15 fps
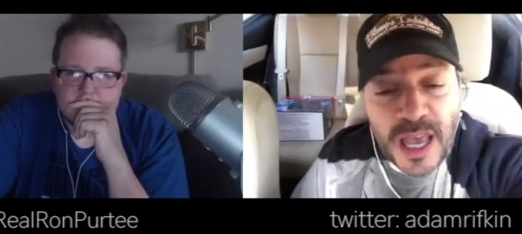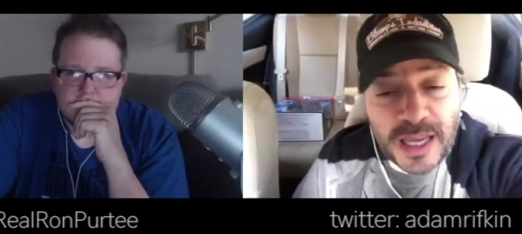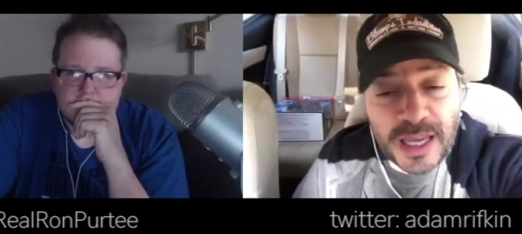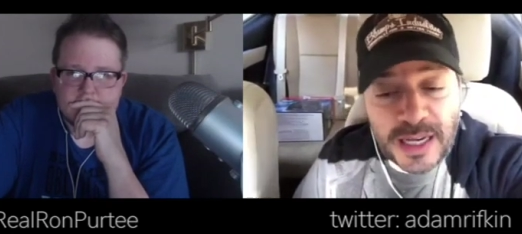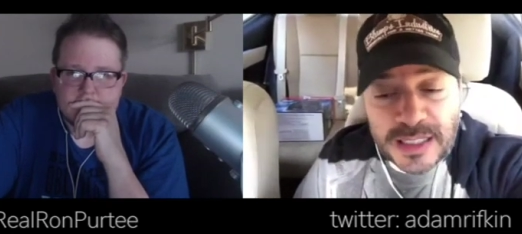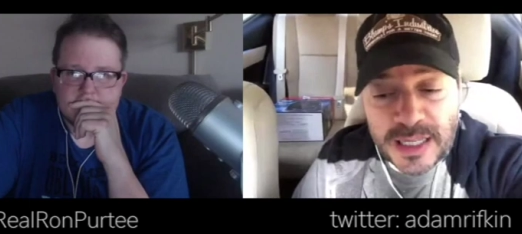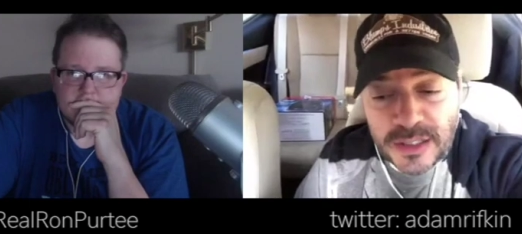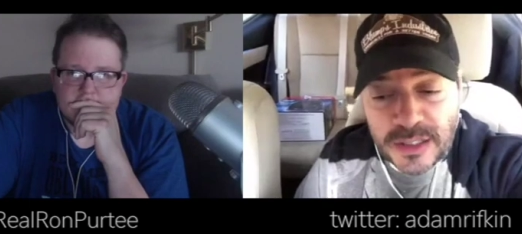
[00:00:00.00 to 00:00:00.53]

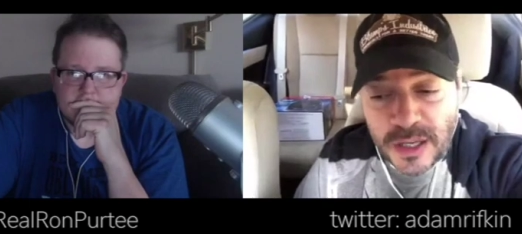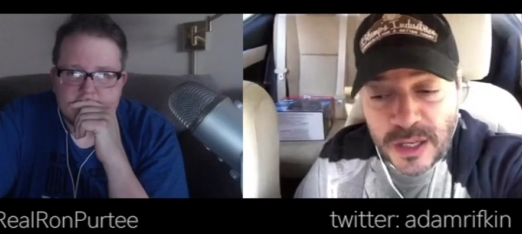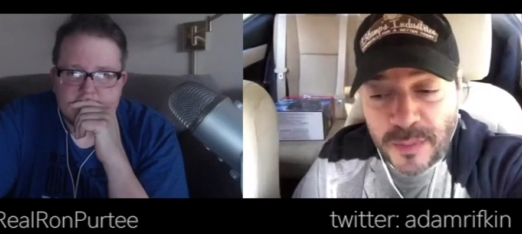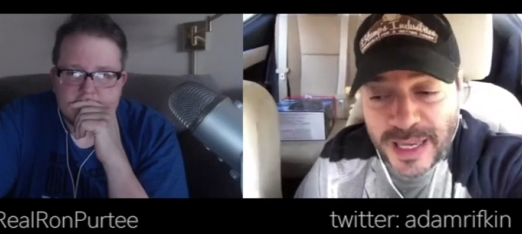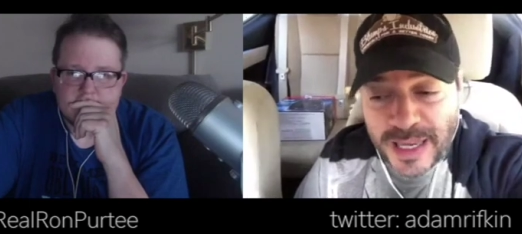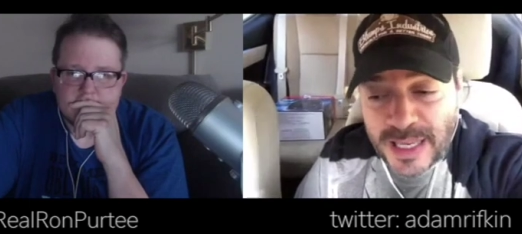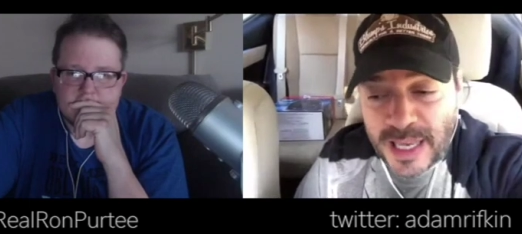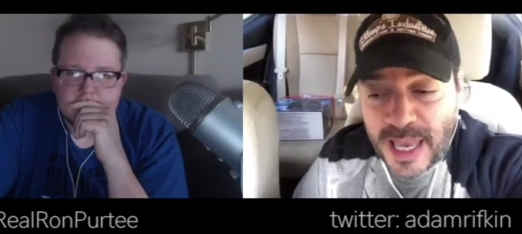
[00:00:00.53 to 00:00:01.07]
Speaker 1: And I said to him,
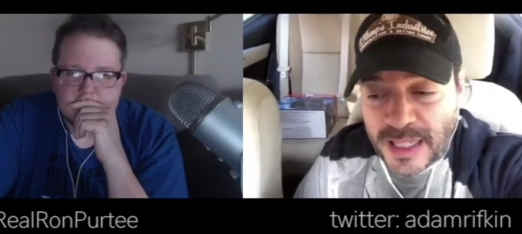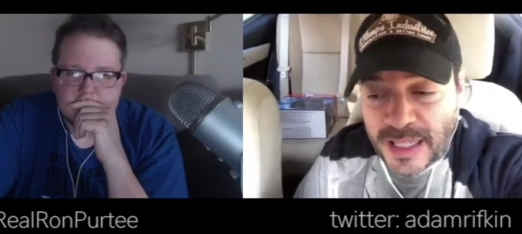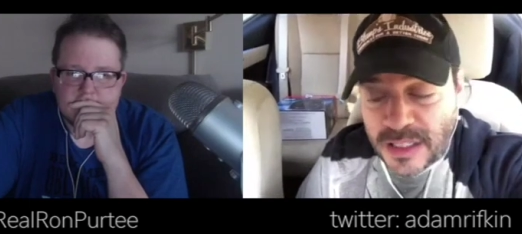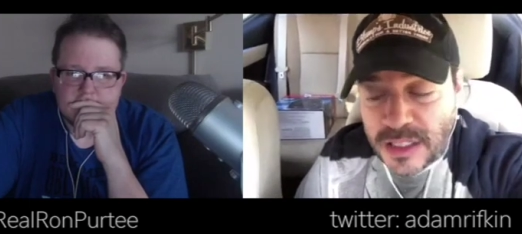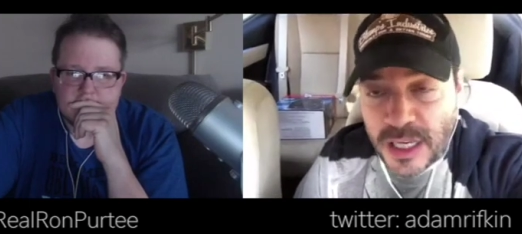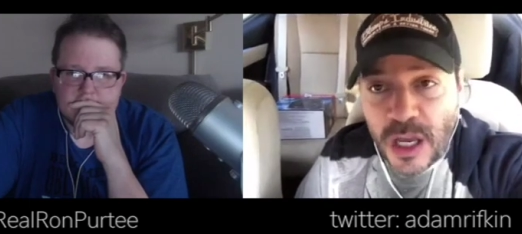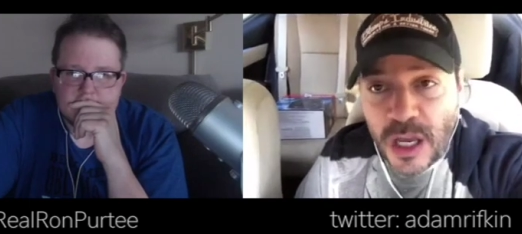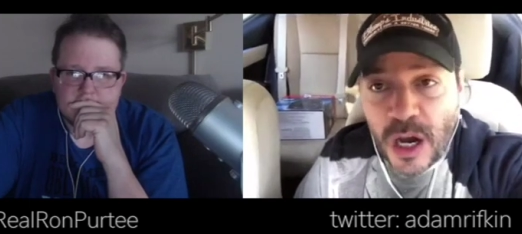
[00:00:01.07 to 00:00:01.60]
I can't
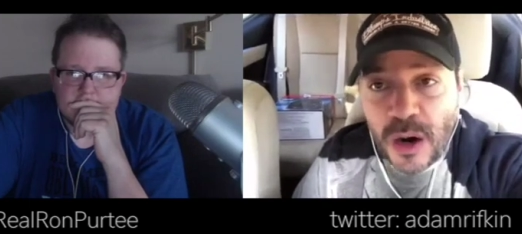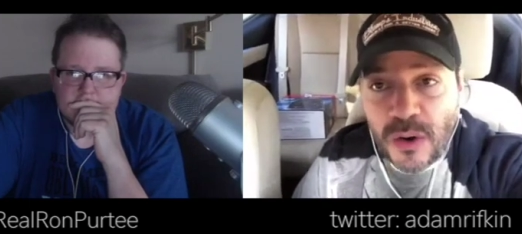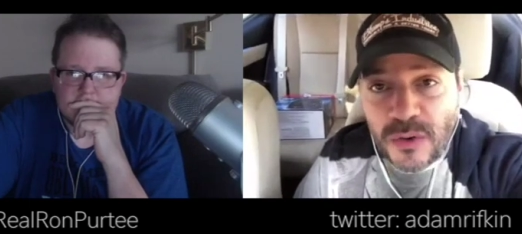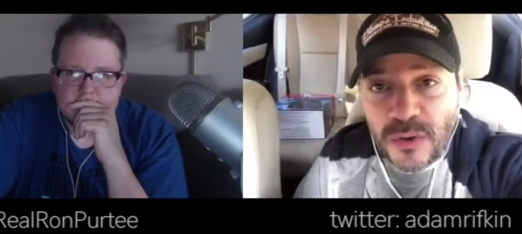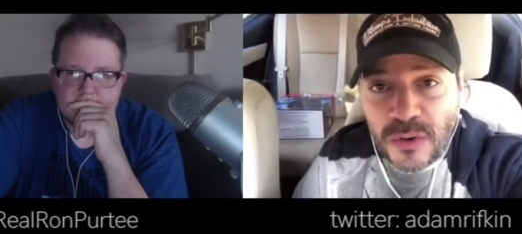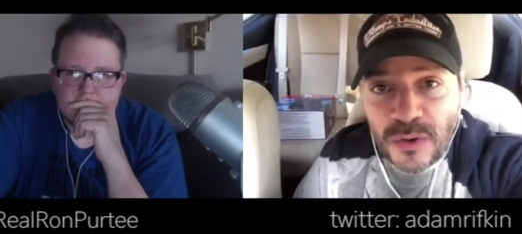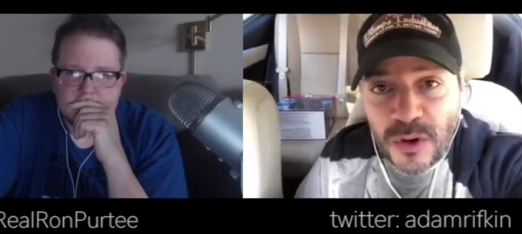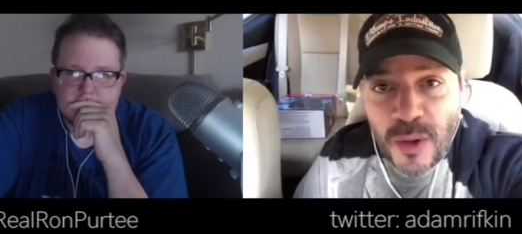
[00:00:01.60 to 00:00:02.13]
say no
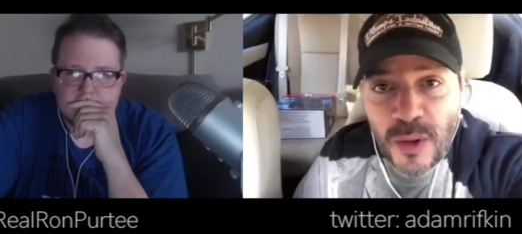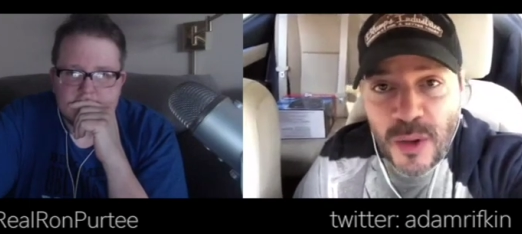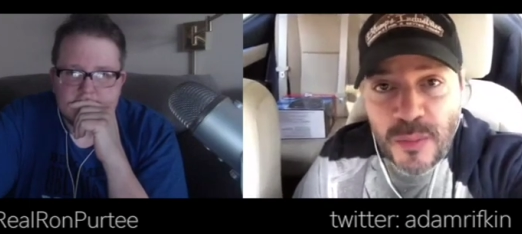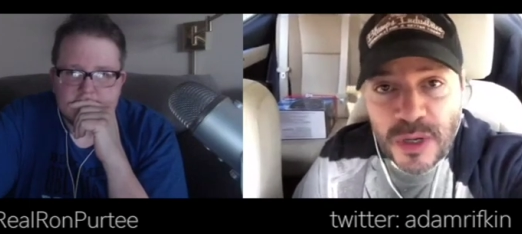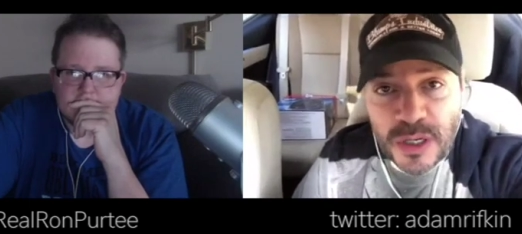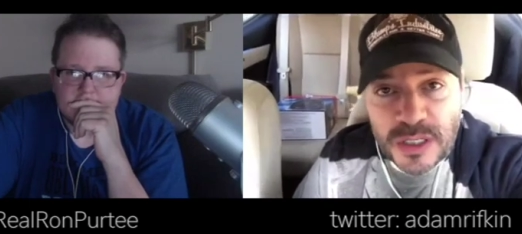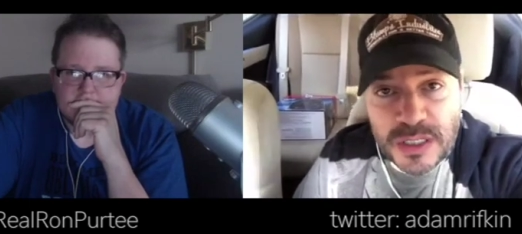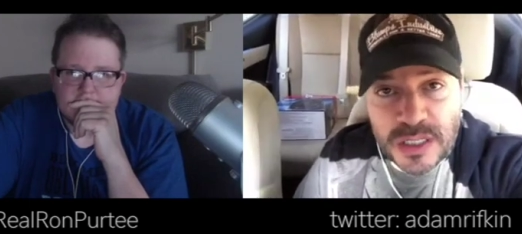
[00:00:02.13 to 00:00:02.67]

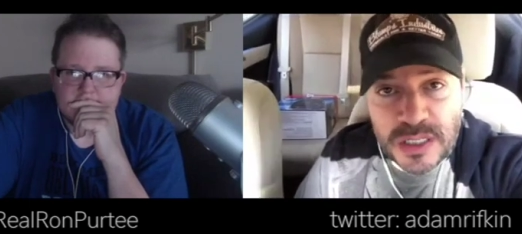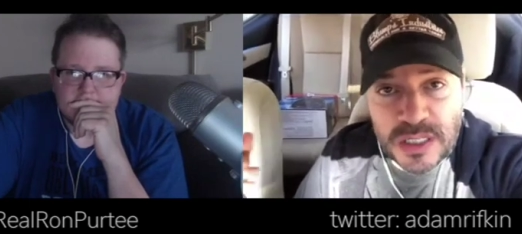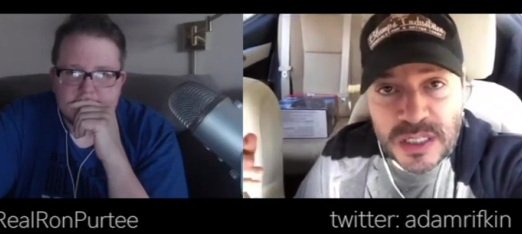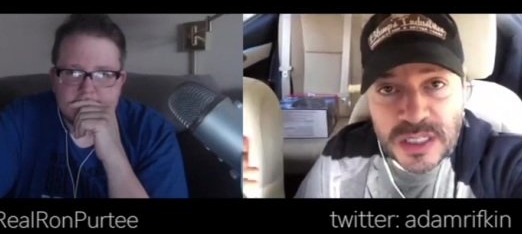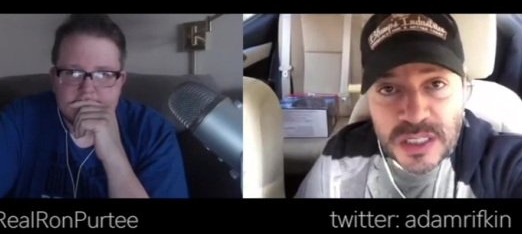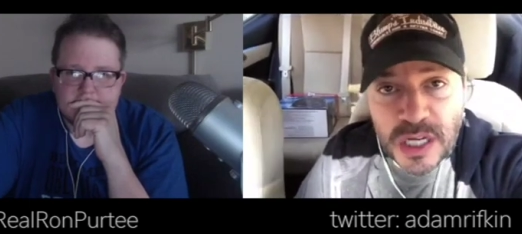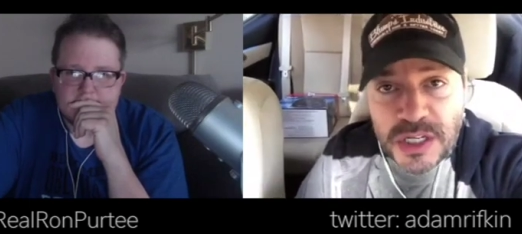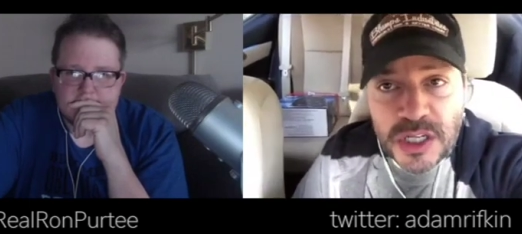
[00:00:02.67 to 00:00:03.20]
because this is
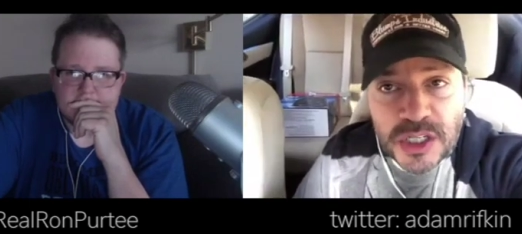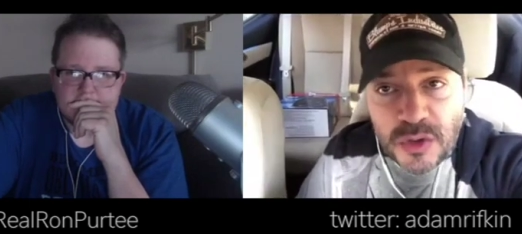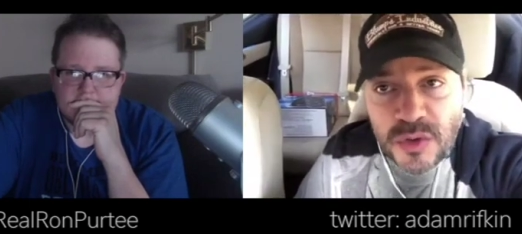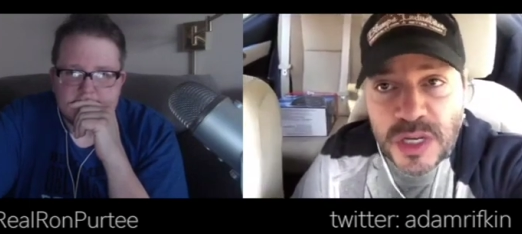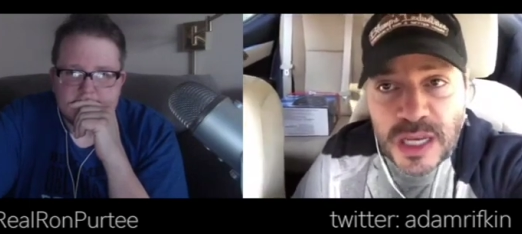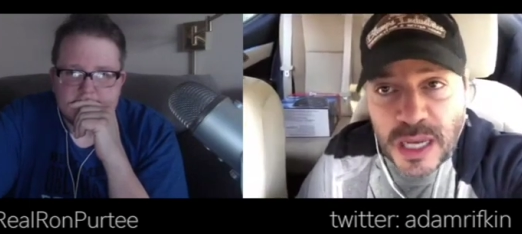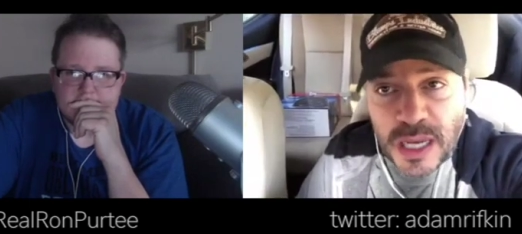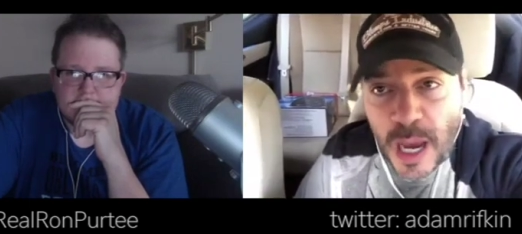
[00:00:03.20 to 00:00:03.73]
such a
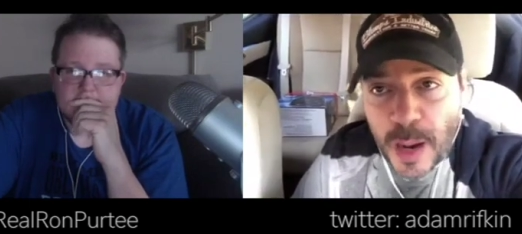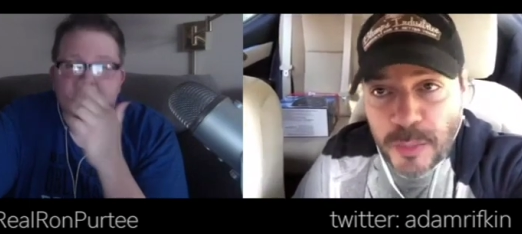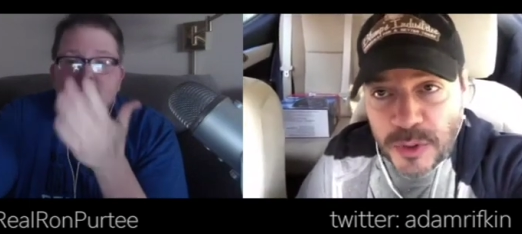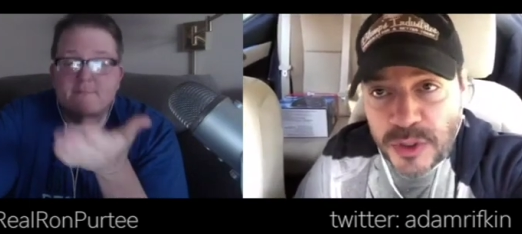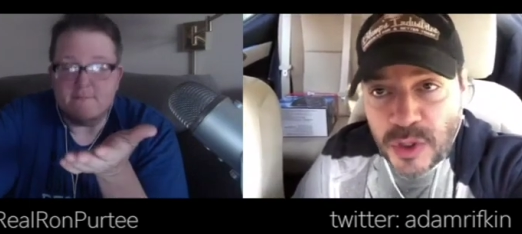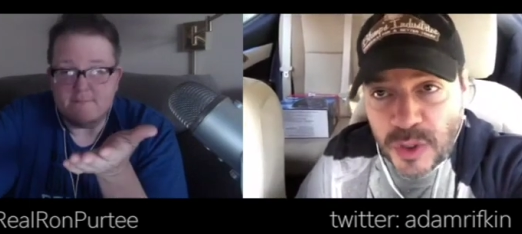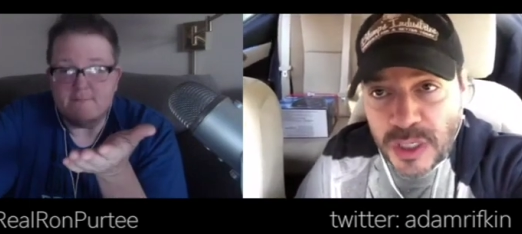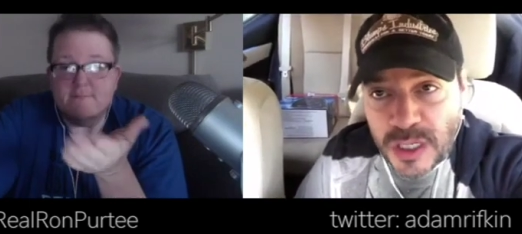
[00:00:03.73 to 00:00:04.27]
unique
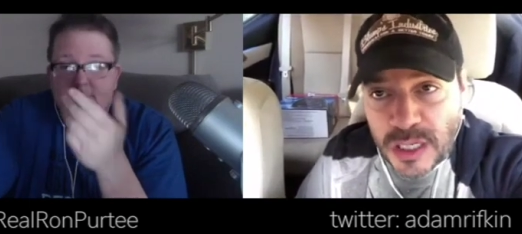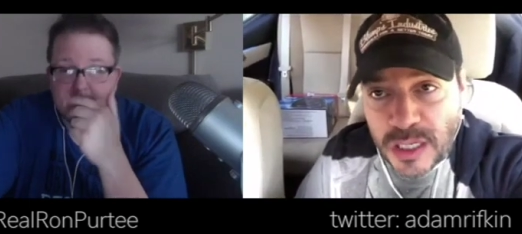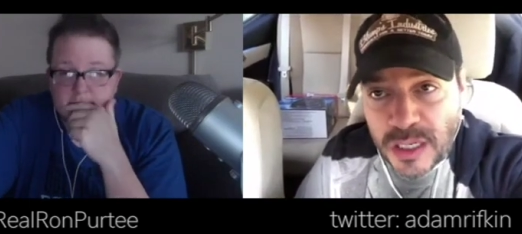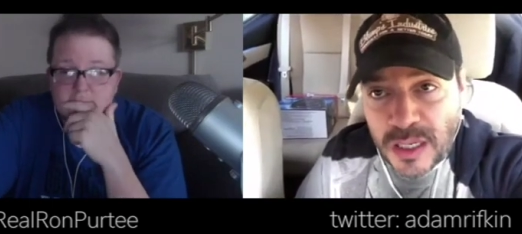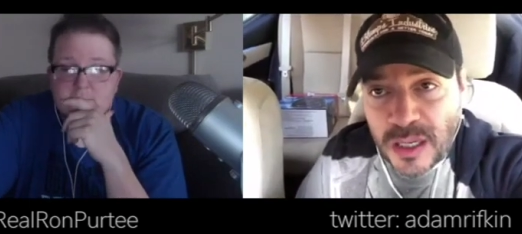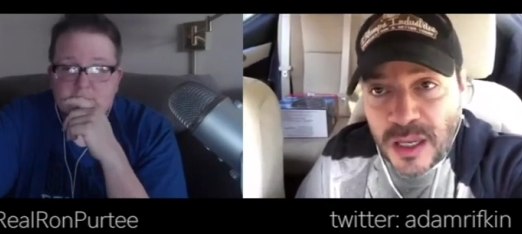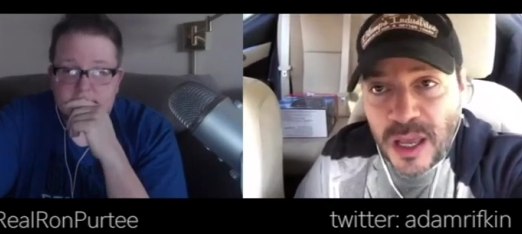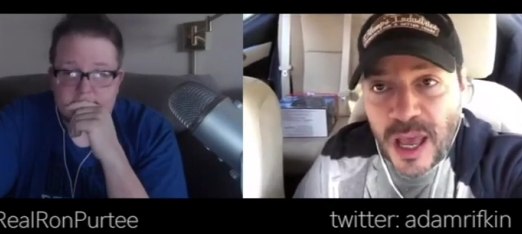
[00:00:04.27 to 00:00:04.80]
opportunity
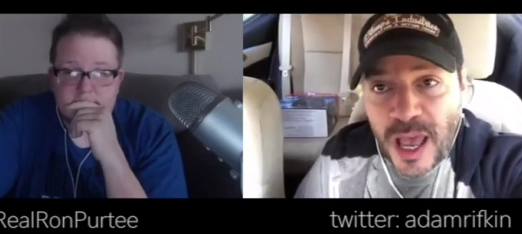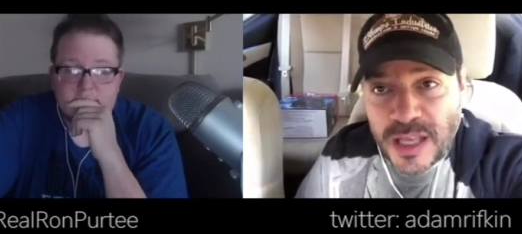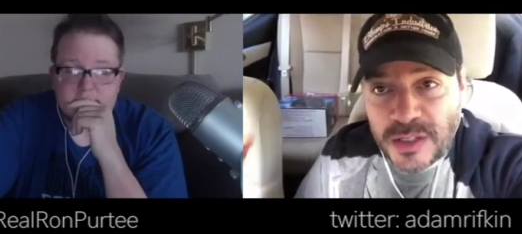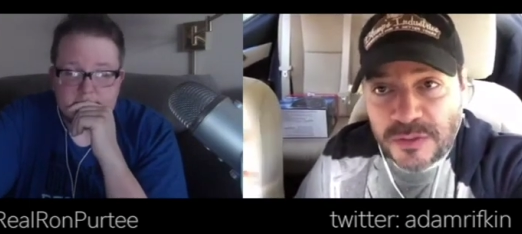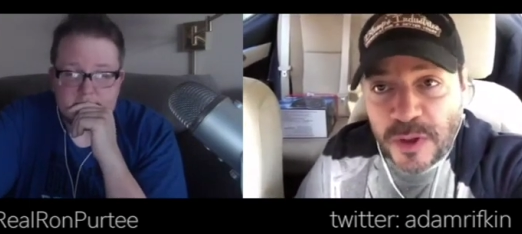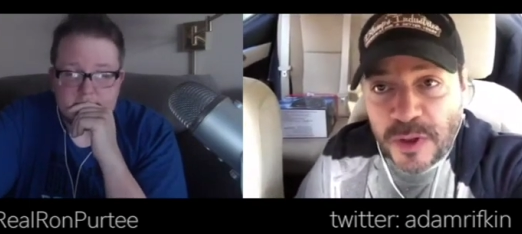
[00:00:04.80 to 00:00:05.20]
as a